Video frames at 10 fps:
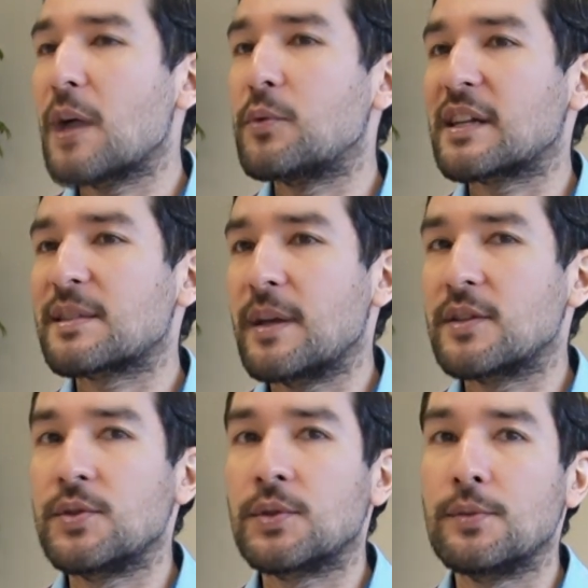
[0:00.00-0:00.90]
I would
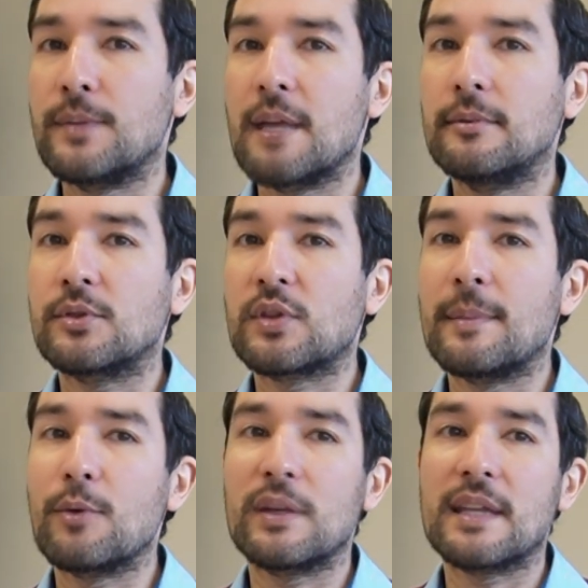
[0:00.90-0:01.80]
expect you to be able to
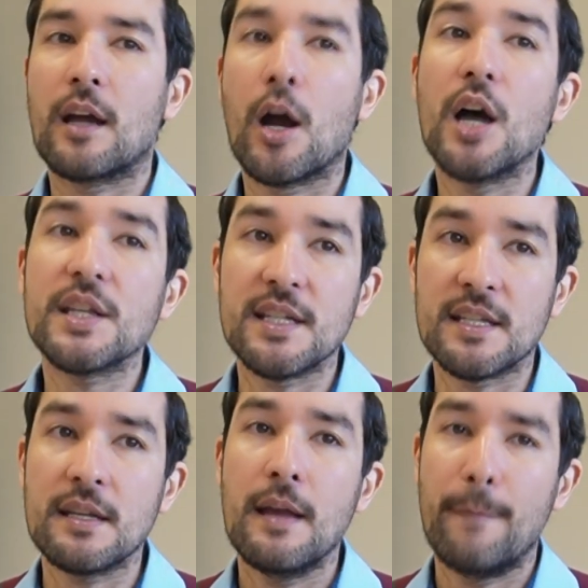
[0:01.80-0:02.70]
tell me what the
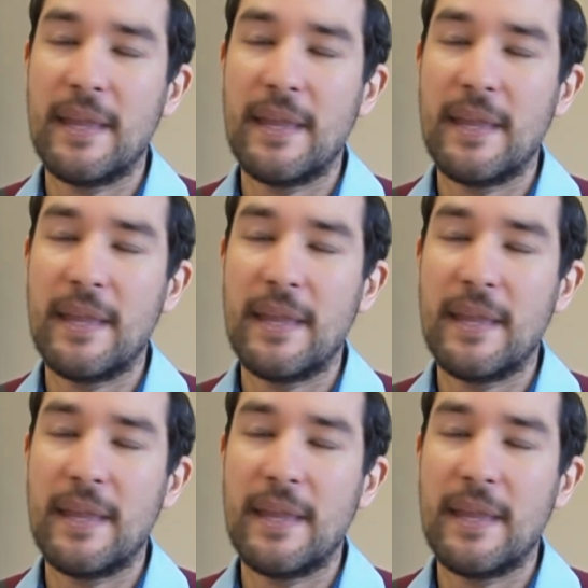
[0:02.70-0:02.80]
causes